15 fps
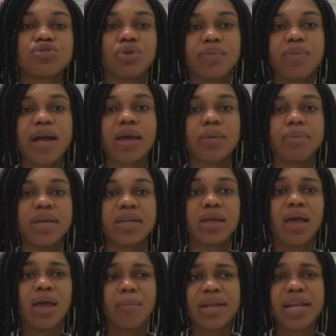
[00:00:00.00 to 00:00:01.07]
back a bit.
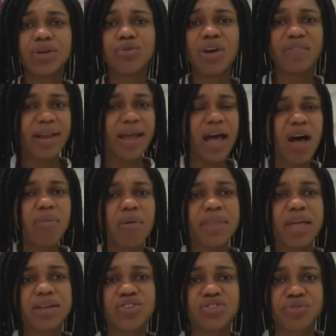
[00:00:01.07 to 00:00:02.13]
But I do have an album
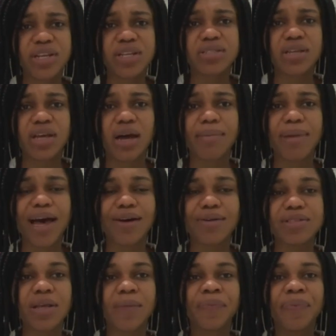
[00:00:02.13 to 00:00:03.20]
that is ready to come
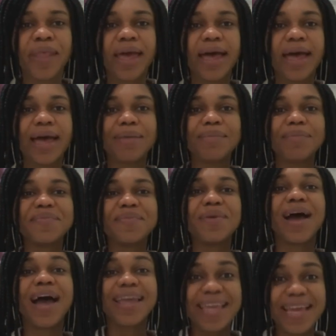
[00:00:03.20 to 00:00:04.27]
out. Um,
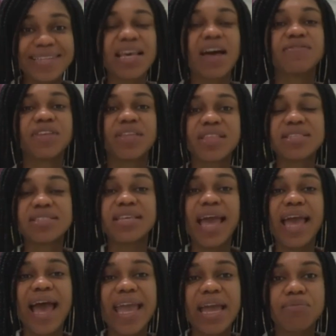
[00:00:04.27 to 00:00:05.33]
yes, after this year,
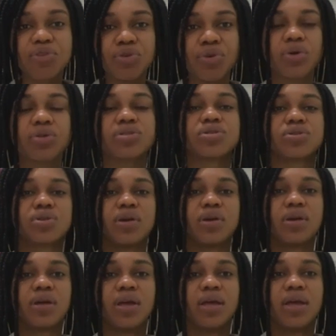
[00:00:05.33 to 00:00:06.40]
I am not.
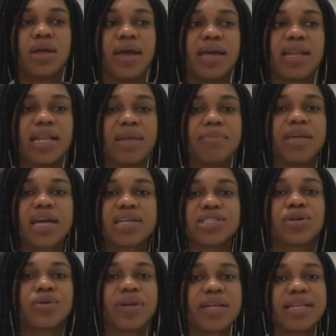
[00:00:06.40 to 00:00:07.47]
And let me
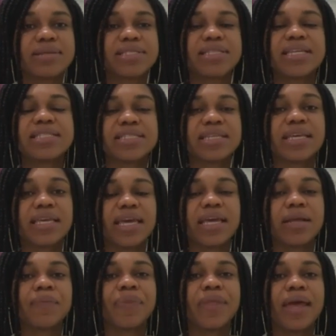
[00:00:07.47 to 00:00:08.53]
categorically state it
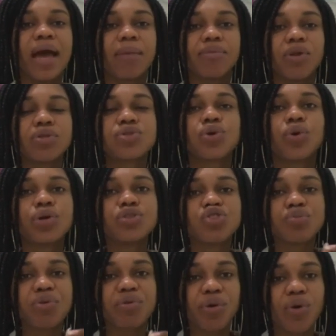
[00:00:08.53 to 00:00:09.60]
again. I'm not going to
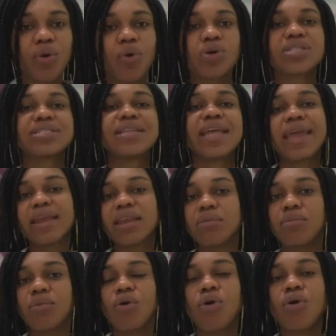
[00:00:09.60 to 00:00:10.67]
be recording
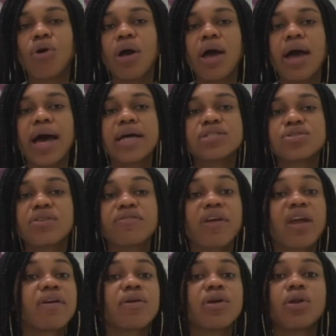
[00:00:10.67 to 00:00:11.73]
anymore. So it means that you're not
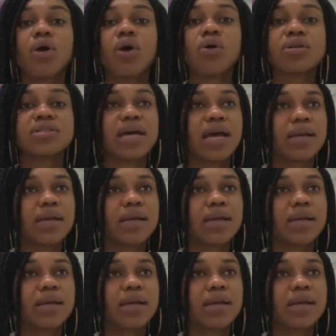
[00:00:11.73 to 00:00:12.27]
going to be going time. the